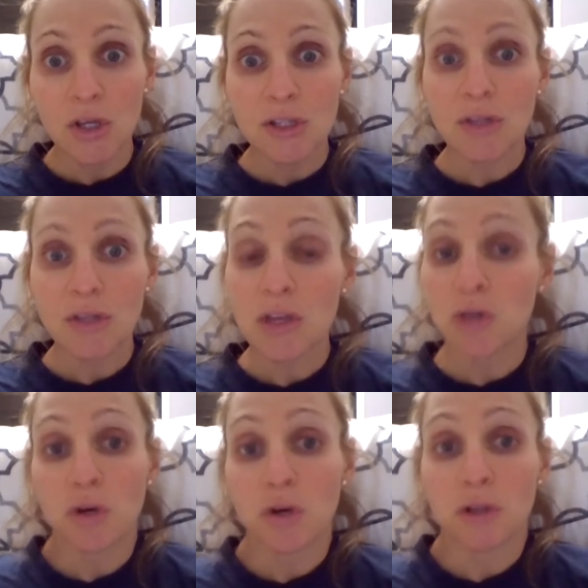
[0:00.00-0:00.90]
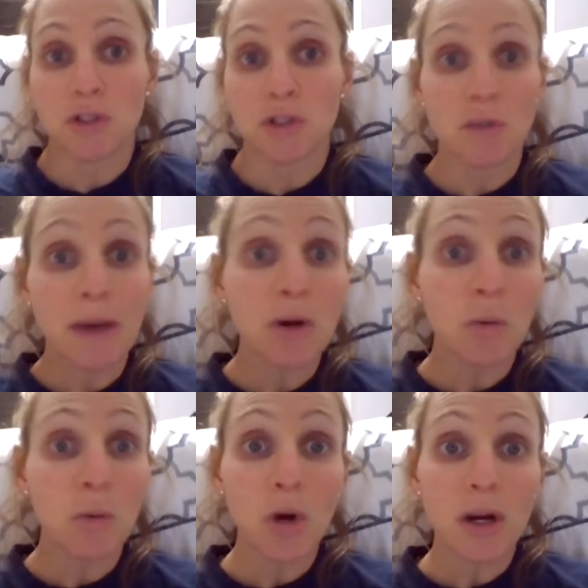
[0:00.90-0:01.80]
so that you could do better at
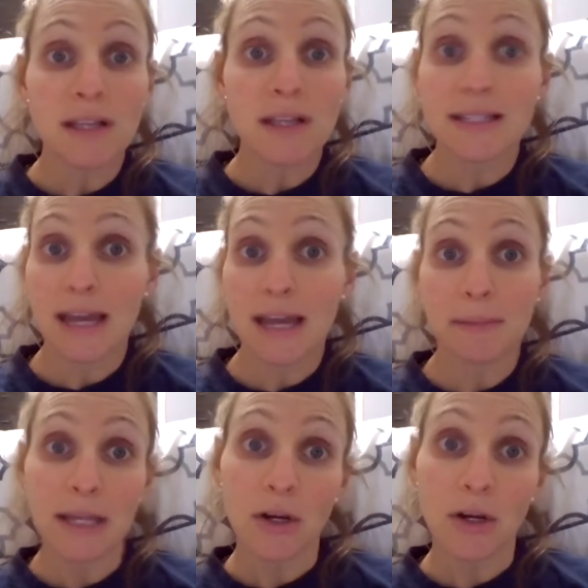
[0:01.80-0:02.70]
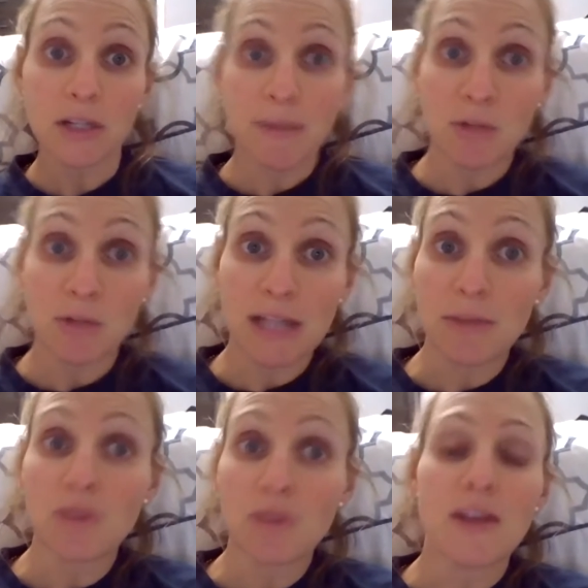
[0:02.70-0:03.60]
work, stay up later, spend more time with
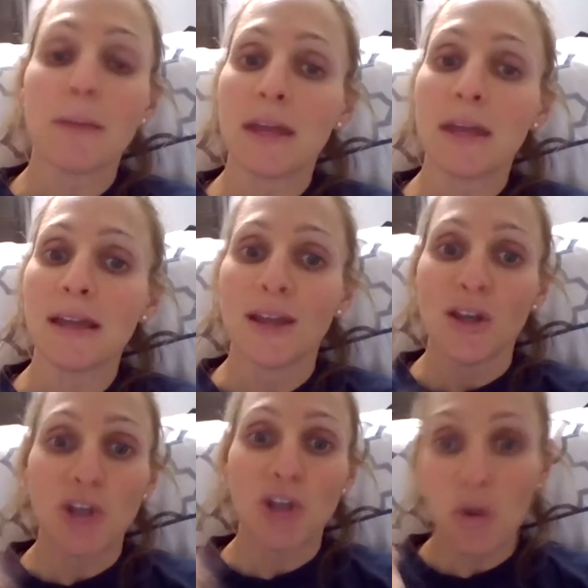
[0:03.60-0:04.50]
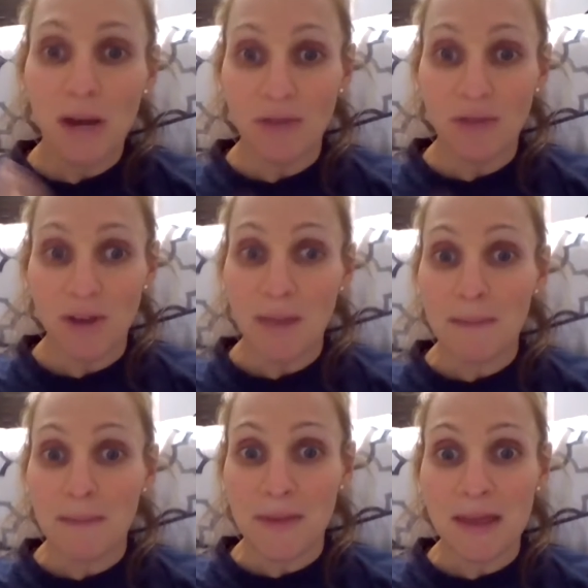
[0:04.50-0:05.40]
your family, whatever it
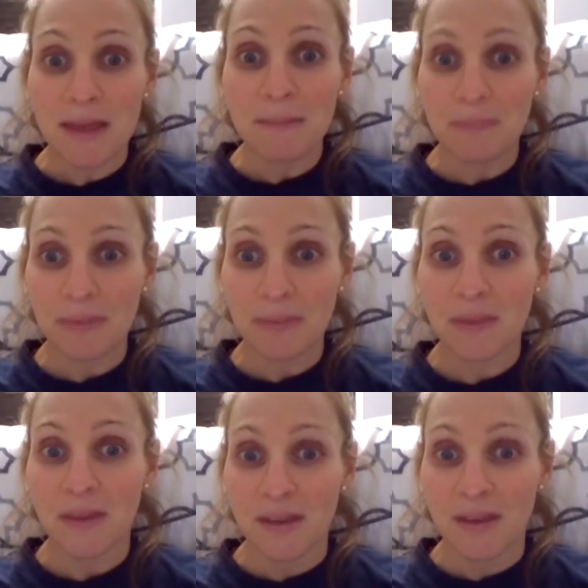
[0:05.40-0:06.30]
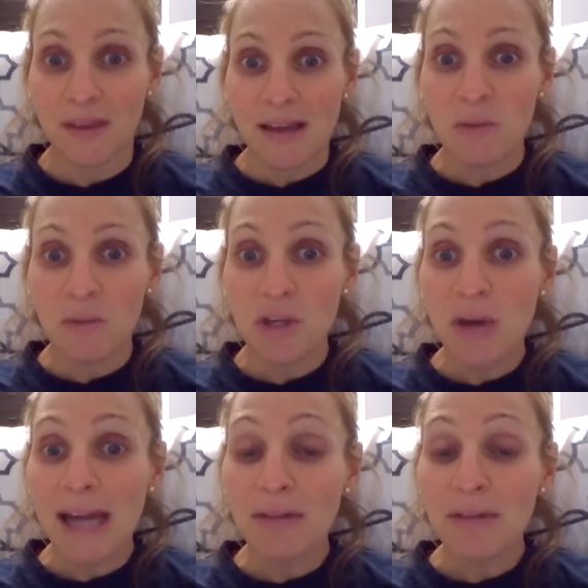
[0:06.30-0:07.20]
might be. And when you
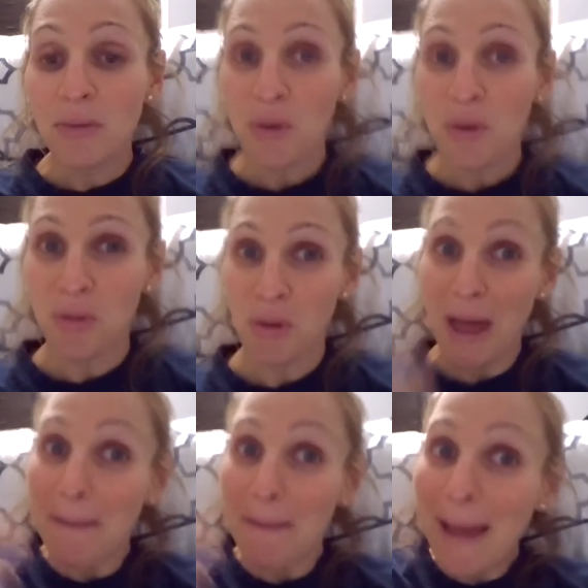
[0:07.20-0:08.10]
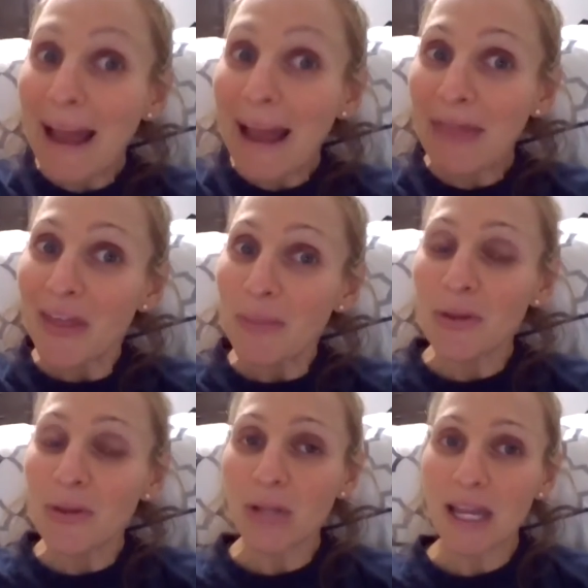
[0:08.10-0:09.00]
kind of throw that back at them,
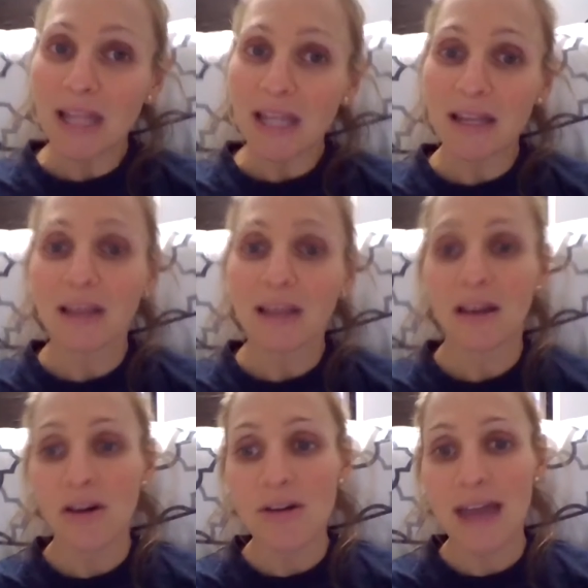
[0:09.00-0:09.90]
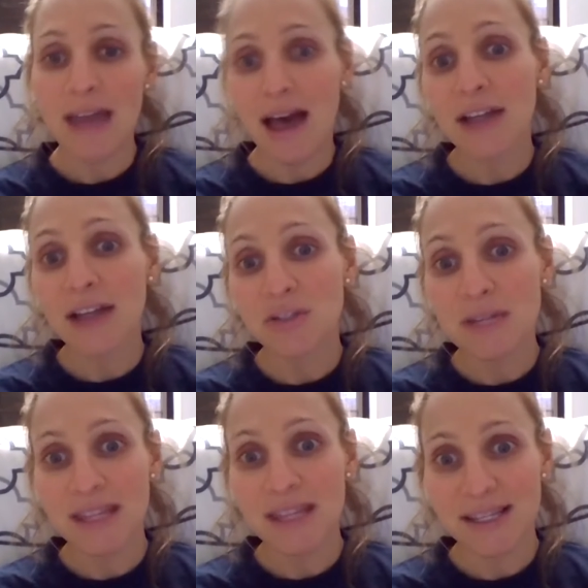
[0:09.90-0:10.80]
they're like, oh yeah, I do
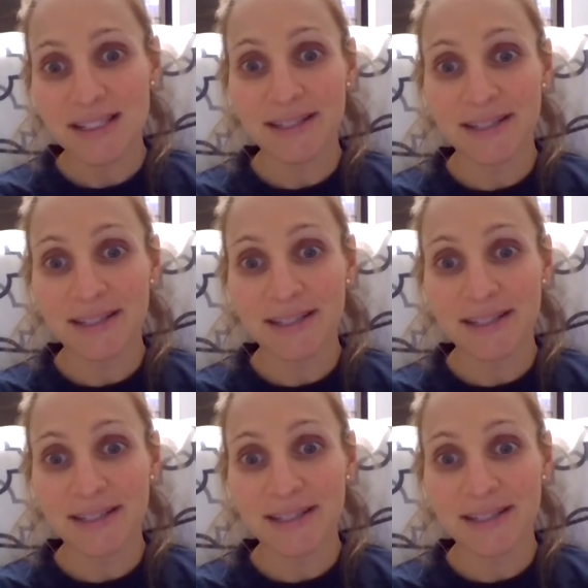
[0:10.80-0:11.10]
need this.